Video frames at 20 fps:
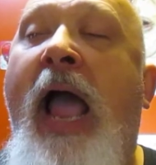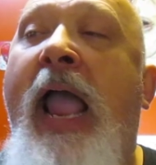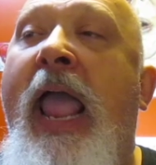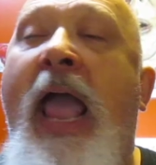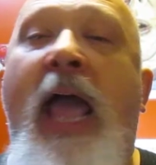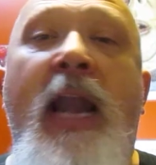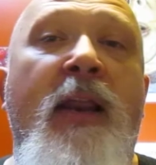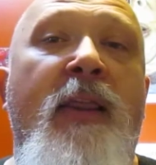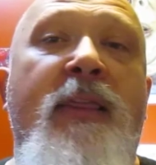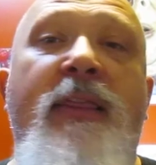
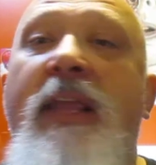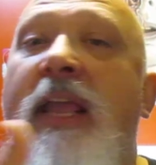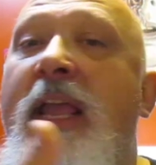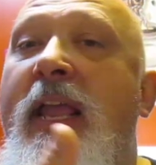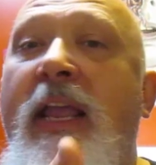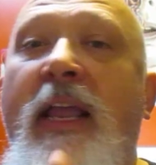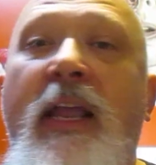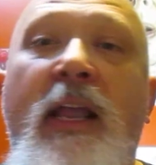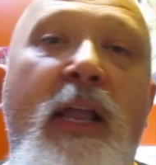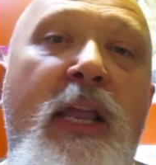had a
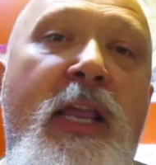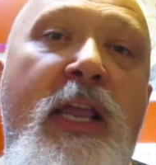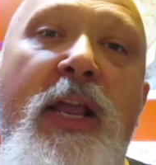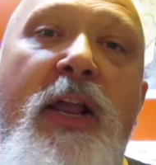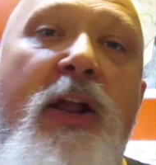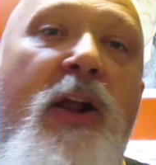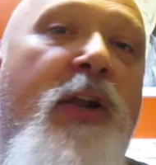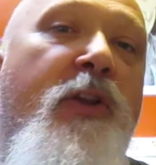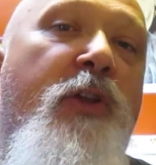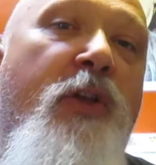thing
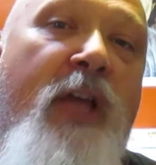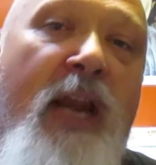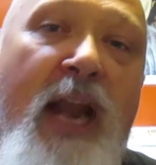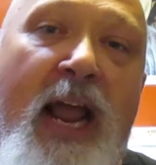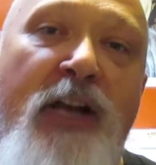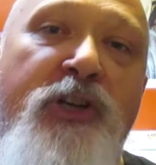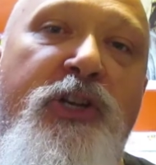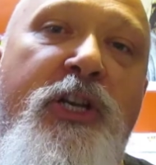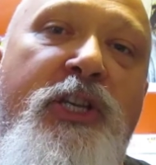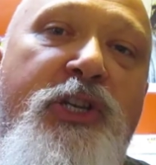here, and you can
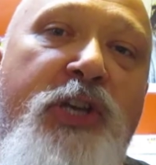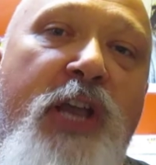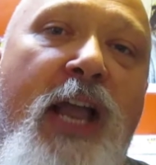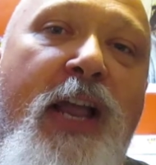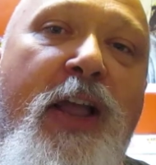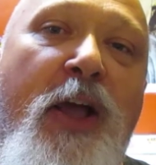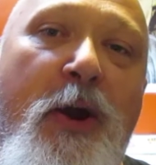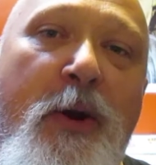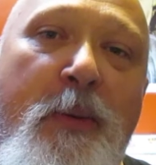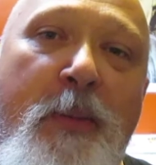actually
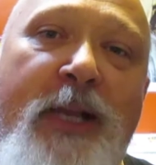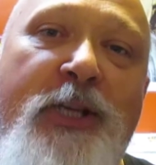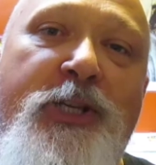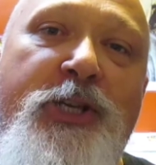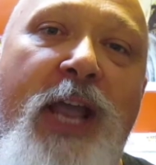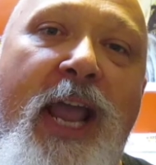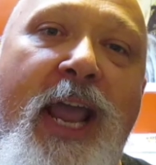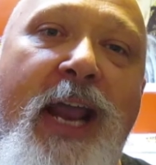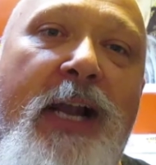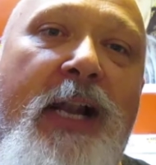check out on my
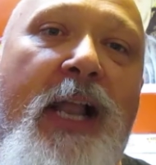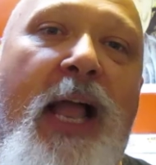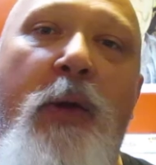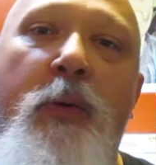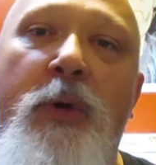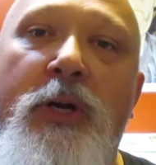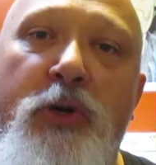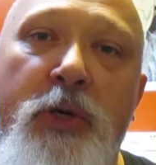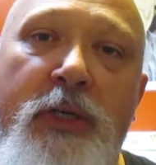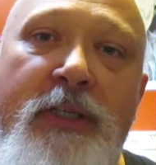channel. I
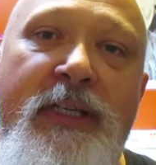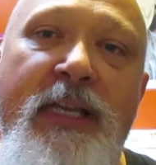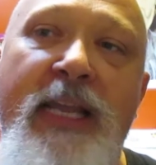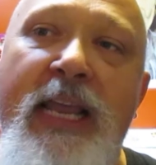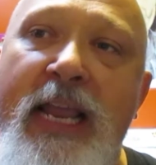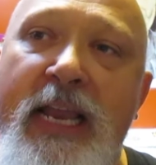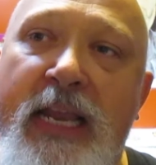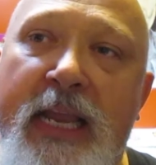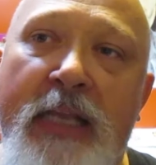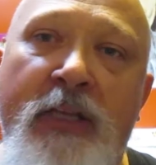would
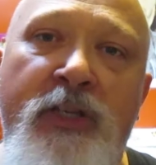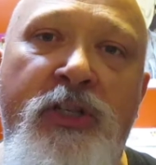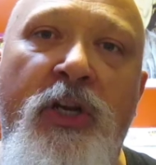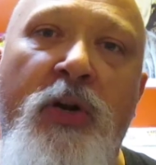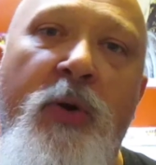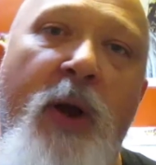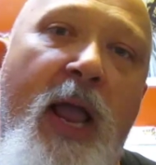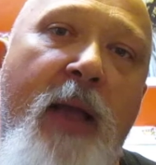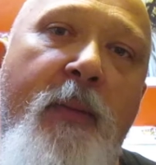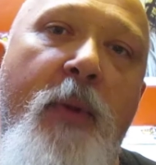critique
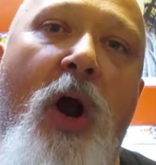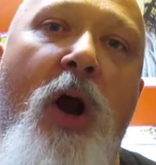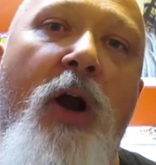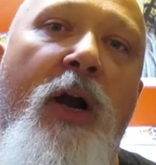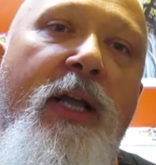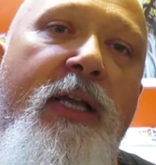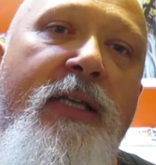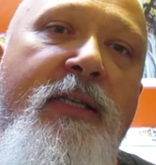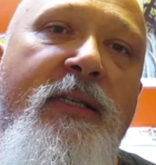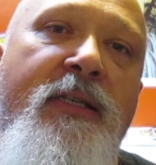Instagram
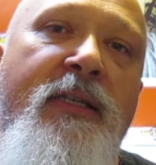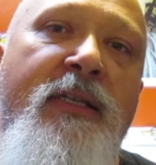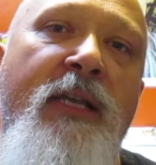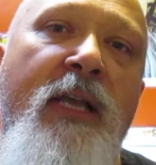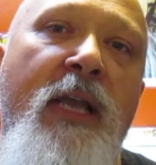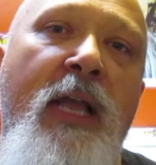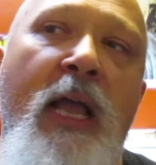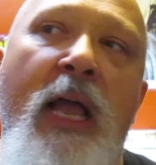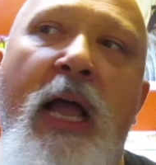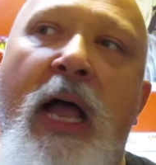artists
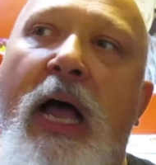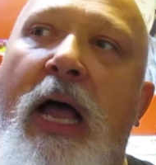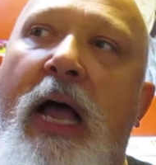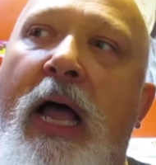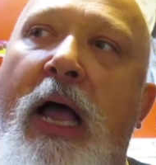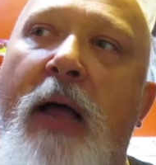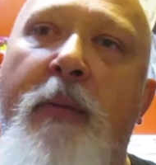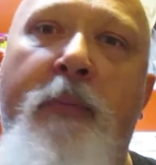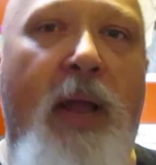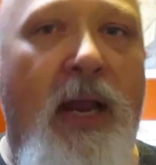
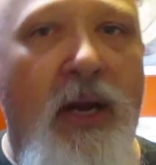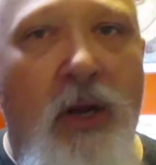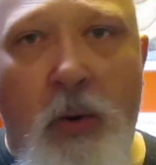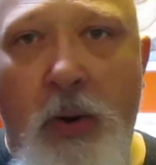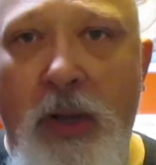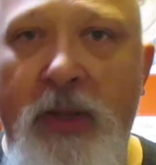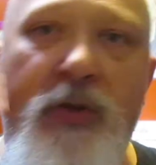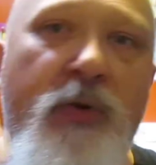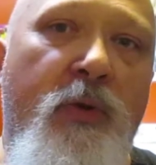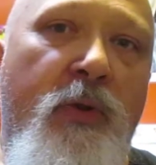by
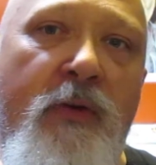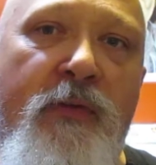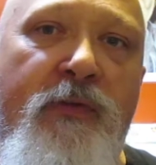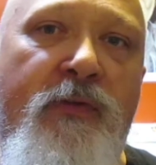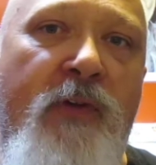going through their